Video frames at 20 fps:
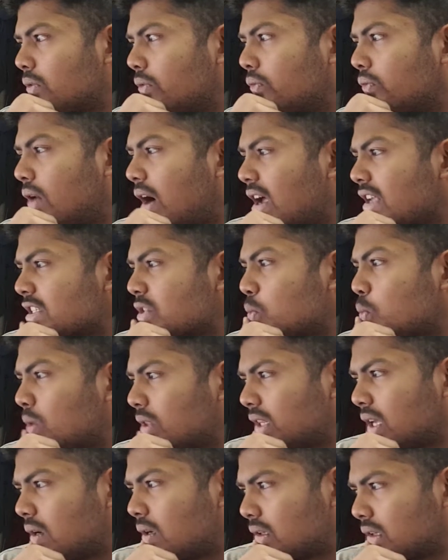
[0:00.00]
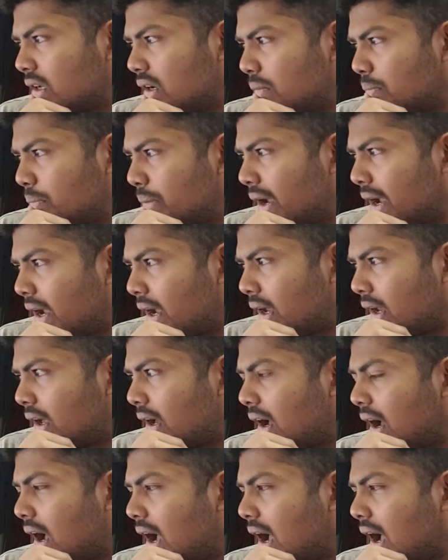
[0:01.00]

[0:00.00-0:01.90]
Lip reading: fast without compare,